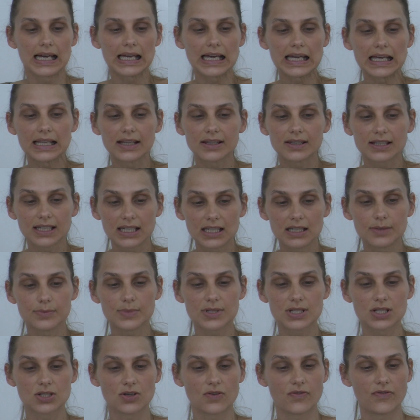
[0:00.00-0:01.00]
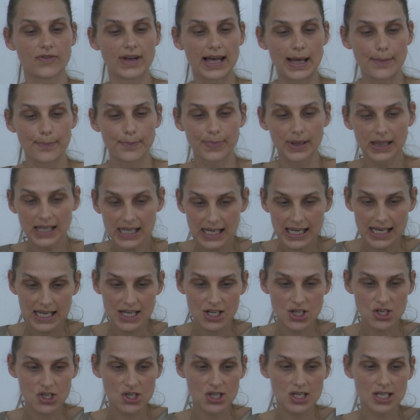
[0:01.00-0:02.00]
In terms of
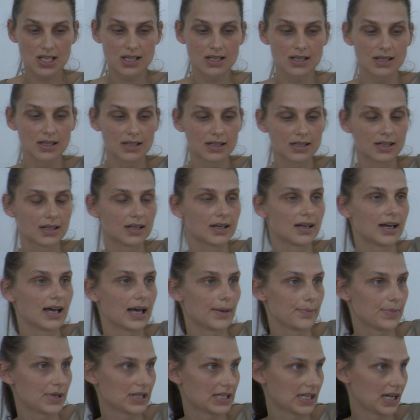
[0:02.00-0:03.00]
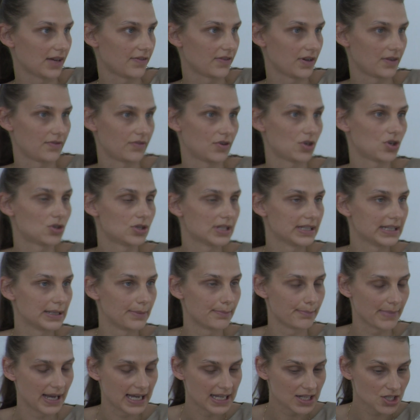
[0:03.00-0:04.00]
application, a bit I have
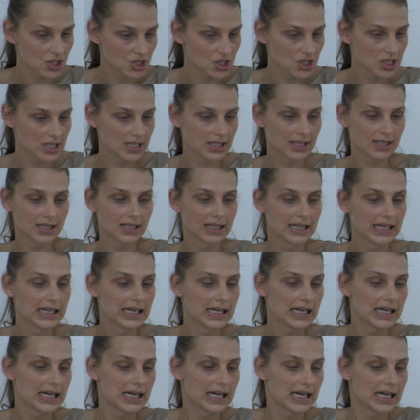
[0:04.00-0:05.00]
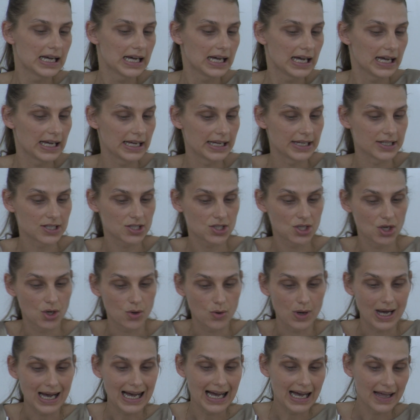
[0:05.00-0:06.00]
already mentioned.
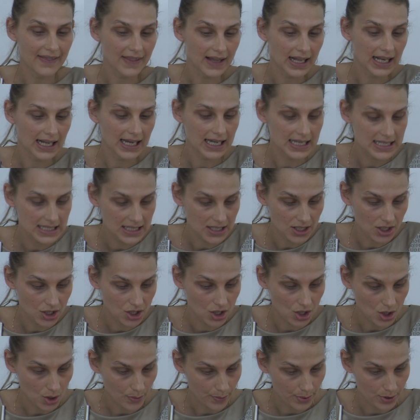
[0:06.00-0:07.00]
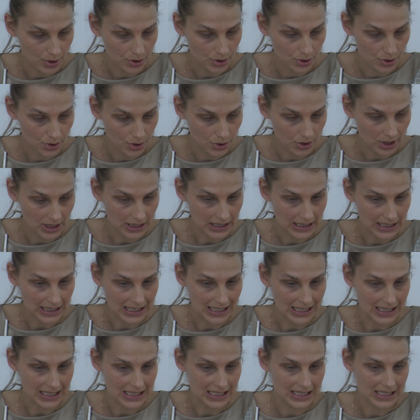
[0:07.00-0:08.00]
So analyzing the
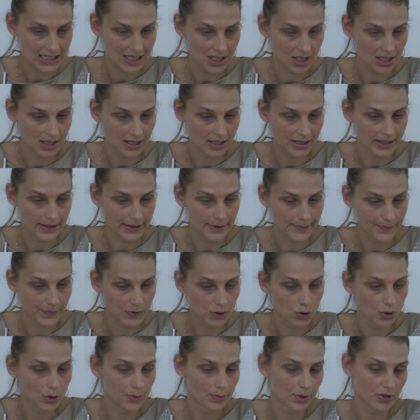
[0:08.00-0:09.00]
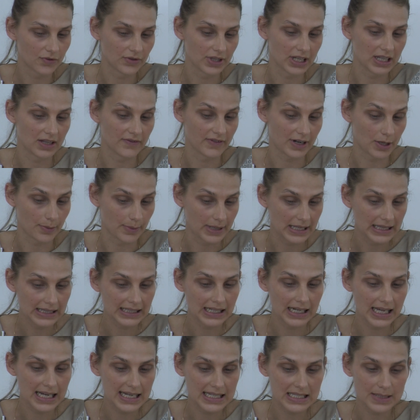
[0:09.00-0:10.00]
opportunities to improve the
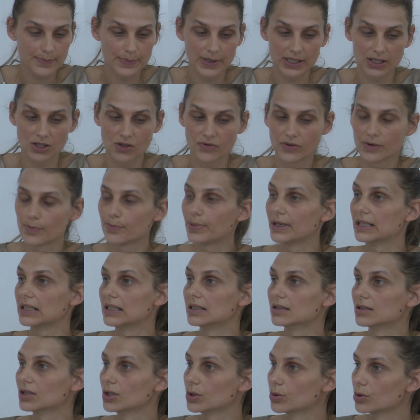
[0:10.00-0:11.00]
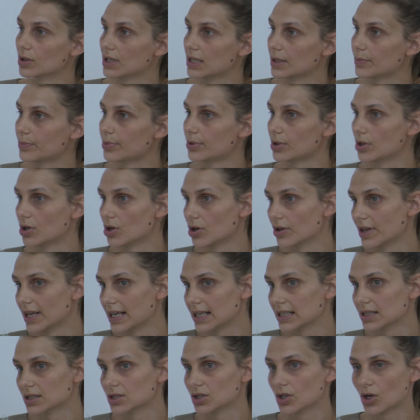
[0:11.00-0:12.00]
environmental aspect of a particular
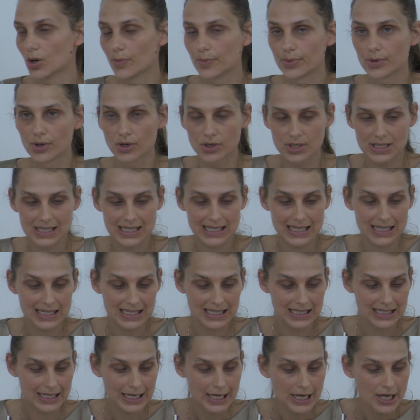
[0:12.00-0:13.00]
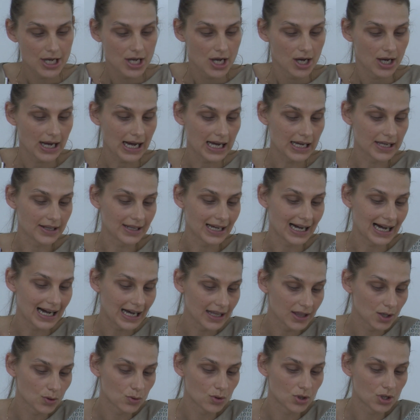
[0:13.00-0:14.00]
product or process. In
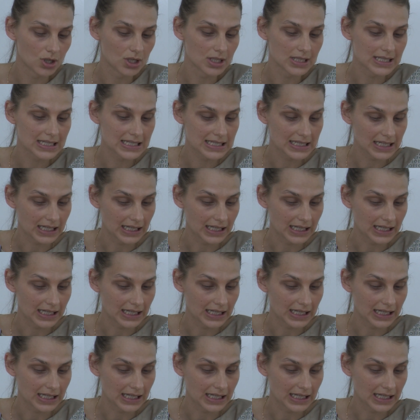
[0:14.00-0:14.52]
other words,